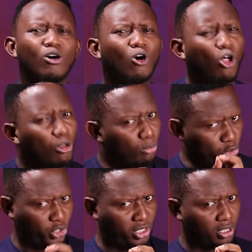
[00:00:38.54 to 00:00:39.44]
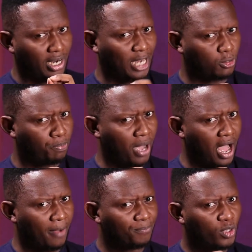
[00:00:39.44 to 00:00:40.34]
almost at
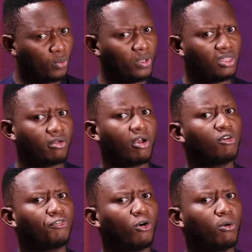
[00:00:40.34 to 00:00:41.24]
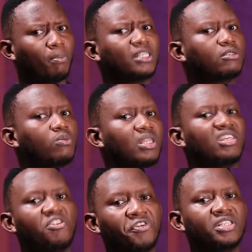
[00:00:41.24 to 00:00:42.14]
par with the Reno 4, but with
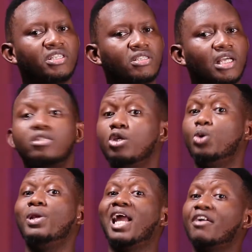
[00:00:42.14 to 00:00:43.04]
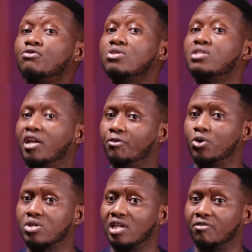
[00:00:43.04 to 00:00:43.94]
differences that you will have to decide for
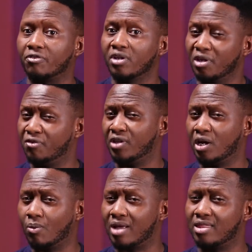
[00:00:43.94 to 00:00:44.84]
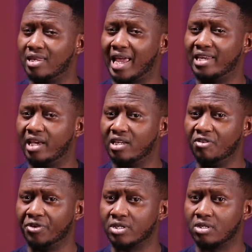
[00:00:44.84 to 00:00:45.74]
yourself if they are worth the 9K
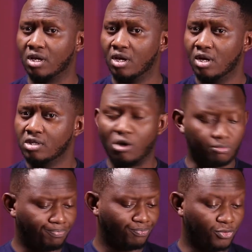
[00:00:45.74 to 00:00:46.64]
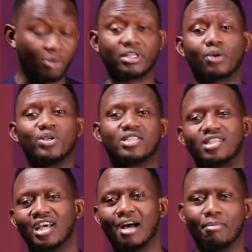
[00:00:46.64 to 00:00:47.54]
difference. So, from Techweez,
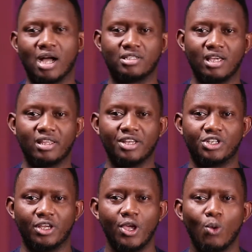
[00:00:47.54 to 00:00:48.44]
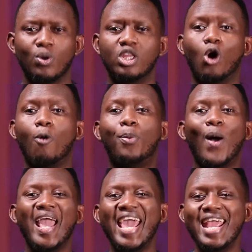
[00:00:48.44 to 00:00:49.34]
I'm Martin Gethenji with the OPPO
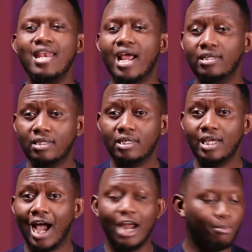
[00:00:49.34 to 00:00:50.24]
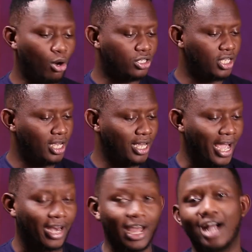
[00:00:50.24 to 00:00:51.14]
A93 unboxing
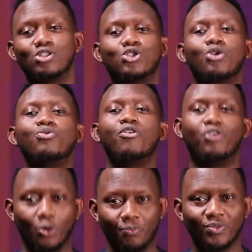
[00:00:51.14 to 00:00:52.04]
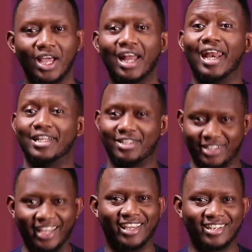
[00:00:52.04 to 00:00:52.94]
and hands-on review. Let's
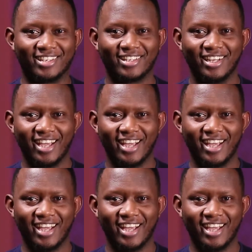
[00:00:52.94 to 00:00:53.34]
take it